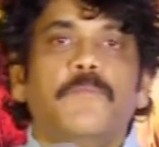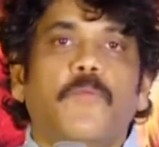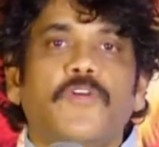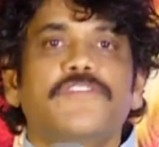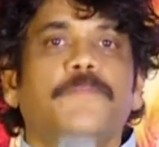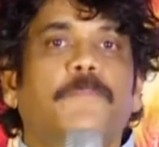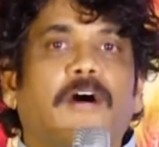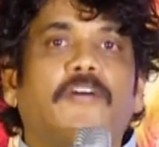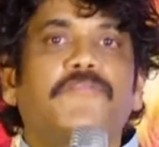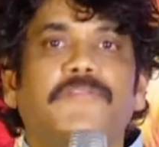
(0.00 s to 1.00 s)
the most
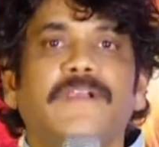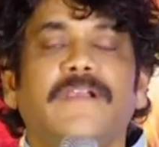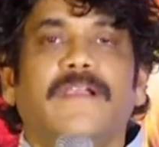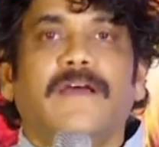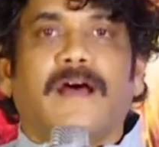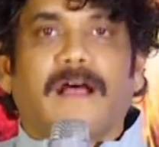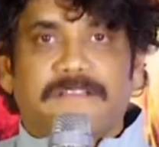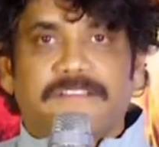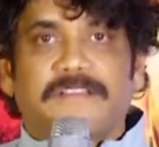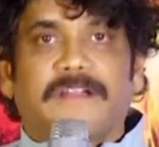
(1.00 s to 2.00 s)
powerful
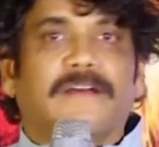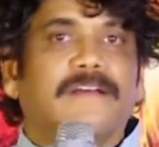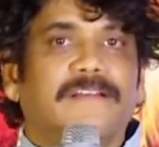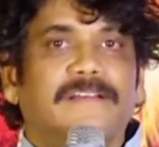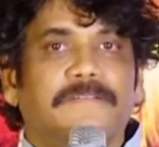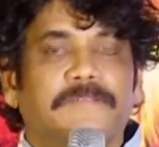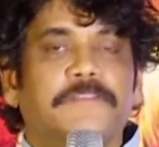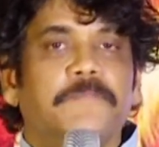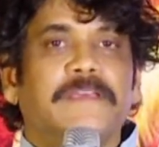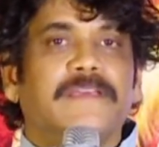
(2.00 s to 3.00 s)
astra
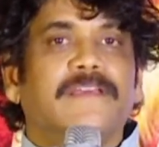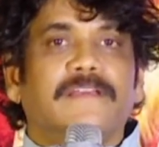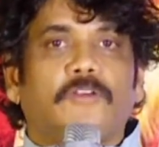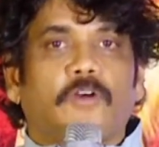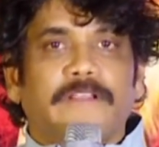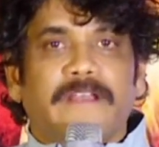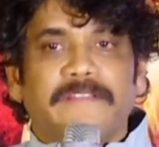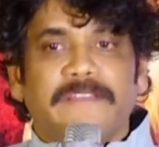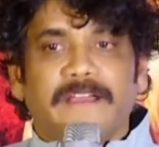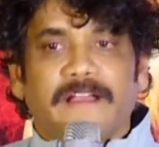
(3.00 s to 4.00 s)
with me, called the
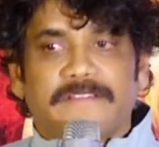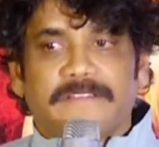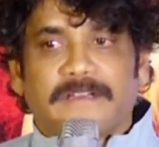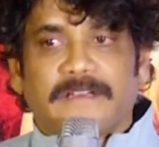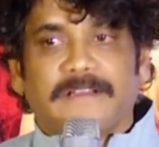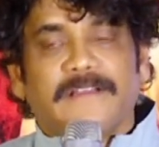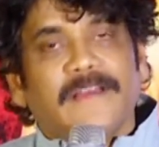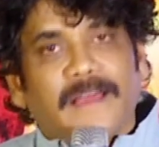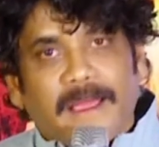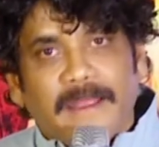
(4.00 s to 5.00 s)
Nandi Astra,
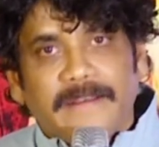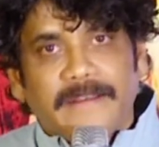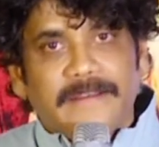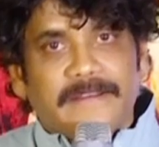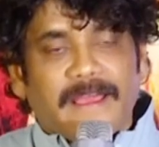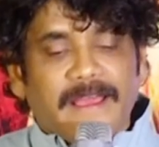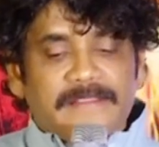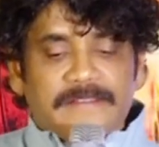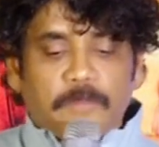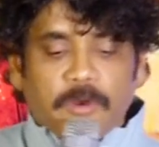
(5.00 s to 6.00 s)
and it
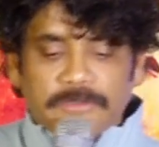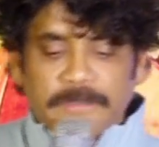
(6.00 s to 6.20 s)
has about